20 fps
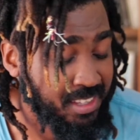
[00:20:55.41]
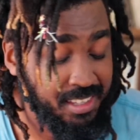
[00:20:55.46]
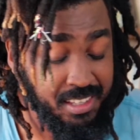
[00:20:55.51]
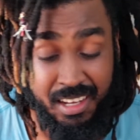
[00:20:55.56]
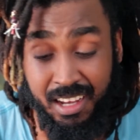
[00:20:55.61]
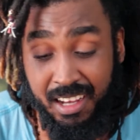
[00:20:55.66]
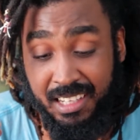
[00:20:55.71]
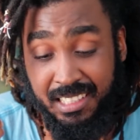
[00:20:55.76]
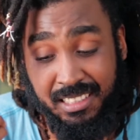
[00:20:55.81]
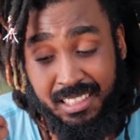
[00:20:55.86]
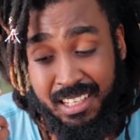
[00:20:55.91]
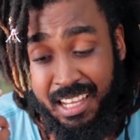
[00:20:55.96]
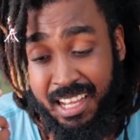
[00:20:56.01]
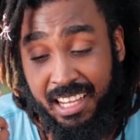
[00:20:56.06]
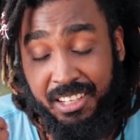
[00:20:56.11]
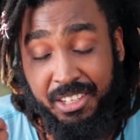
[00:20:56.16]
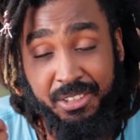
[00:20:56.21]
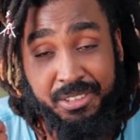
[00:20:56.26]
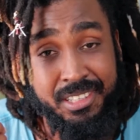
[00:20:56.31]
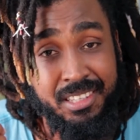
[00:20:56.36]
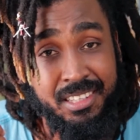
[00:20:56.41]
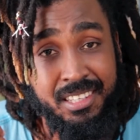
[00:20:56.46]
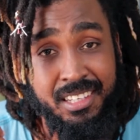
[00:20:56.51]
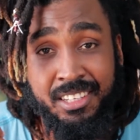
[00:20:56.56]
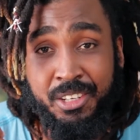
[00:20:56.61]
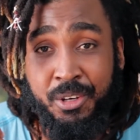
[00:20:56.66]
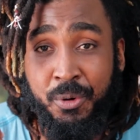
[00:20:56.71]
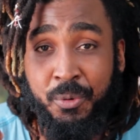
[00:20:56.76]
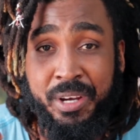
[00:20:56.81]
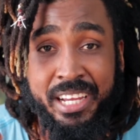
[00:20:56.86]
Yes, yeah, you could
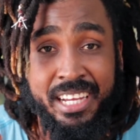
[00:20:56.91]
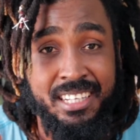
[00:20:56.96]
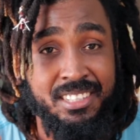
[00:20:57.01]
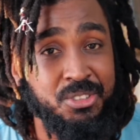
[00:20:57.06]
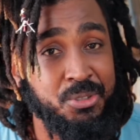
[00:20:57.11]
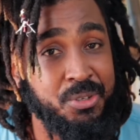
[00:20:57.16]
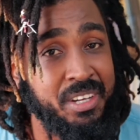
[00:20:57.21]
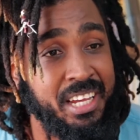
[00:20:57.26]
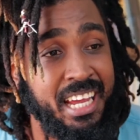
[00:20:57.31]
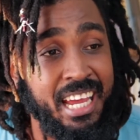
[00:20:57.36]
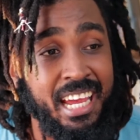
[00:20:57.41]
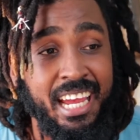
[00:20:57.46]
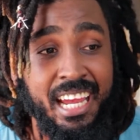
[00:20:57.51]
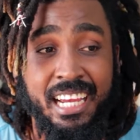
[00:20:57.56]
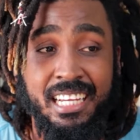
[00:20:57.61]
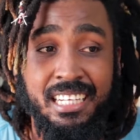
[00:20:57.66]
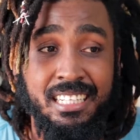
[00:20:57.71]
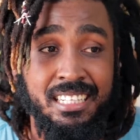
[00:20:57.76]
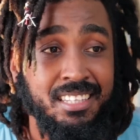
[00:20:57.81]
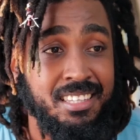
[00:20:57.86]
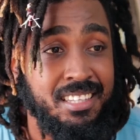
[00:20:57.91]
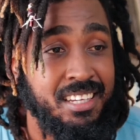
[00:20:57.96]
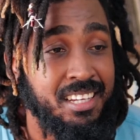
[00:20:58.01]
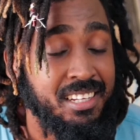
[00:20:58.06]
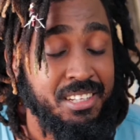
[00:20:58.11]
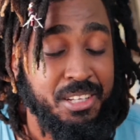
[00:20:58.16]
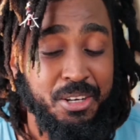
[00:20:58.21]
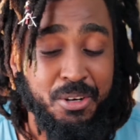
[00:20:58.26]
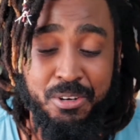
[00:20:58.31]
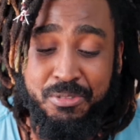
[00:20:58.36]
think your way into
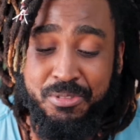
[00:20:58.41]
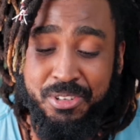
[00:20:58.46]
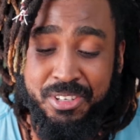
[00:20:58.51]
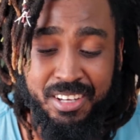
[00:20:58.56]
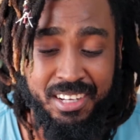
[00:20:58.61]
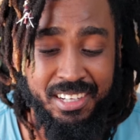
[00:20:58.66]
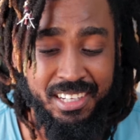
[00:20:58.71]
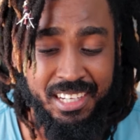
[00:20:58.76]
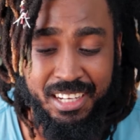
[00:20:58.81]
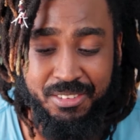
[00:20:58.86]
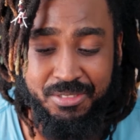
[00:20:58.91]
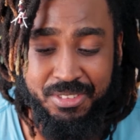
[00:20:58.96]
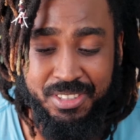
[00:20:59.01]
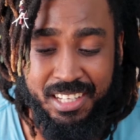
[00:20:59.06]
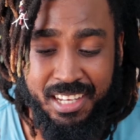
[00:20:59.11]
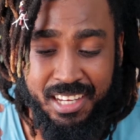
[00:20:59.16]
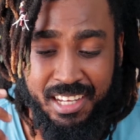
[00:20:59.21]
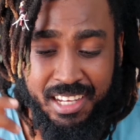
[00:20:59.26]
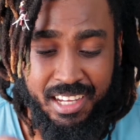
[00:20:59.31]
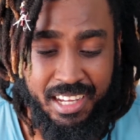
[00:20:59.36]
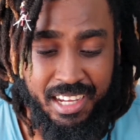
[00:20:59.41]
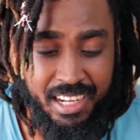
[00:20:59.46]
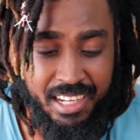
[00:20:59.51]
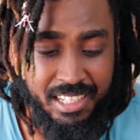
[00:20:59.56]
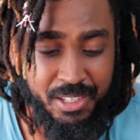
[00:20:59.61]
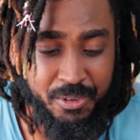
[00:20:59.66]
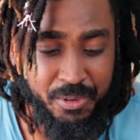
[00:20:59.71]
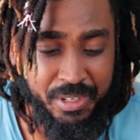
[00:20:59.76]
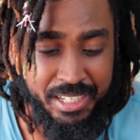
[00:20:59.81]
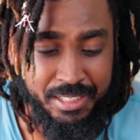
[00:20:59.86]
anything, you know, if you're not careful.
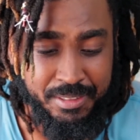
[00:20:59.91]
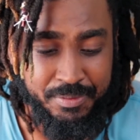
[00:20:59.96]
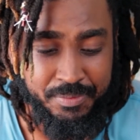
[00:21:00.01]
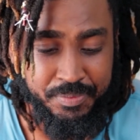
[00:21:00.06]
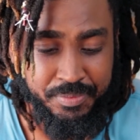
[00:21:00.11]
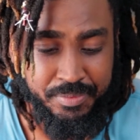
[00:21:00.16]
Anyway,